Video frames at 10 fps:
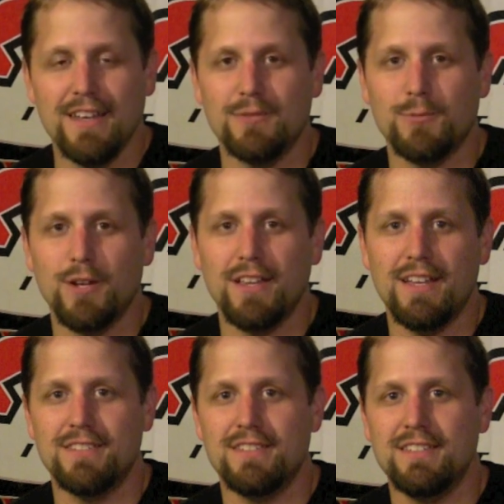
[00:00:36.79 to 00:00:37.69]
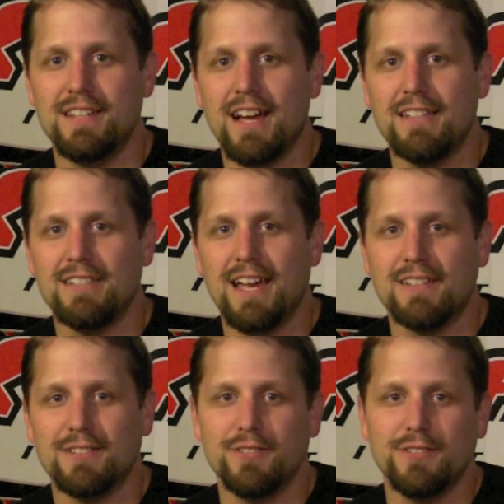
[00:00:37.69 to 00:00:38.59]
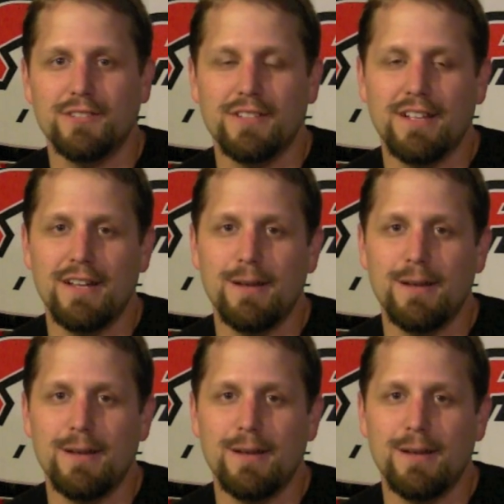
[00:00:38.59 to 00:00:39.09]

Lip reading: as well as the Dye Tactical